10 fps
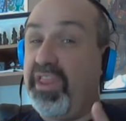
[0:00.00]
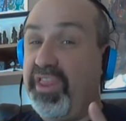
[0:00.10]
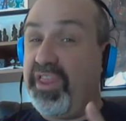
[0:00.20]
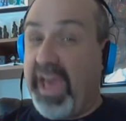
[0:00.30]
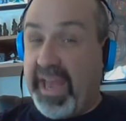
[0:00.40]

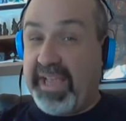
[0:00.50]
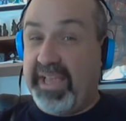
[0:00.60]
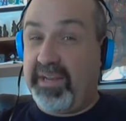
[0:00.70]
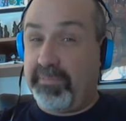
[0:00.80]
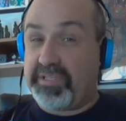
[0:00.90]
That I
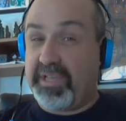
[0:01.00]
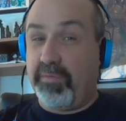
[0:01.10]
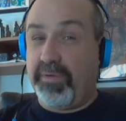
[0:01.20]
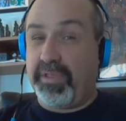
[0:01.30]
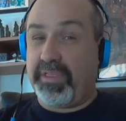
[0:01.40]
get upset
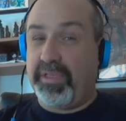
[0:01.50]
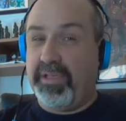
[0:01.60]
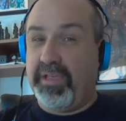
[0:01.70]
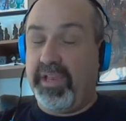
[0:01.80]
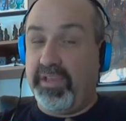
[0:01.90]
with.
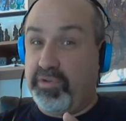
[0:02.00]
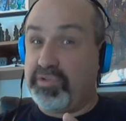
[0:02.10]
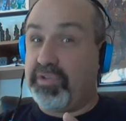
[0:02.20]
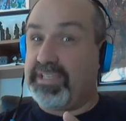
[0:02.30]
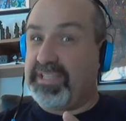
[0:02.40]
And
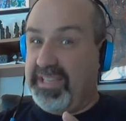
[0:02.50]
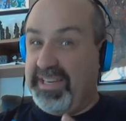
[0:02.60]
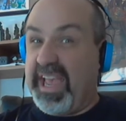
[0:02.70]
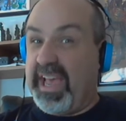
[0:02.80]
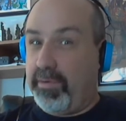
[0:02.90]
usually it's in the
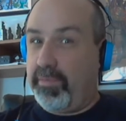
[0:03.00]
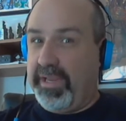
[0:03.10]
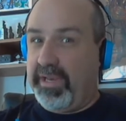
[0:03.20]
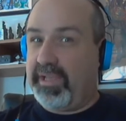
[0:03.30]
dad arena.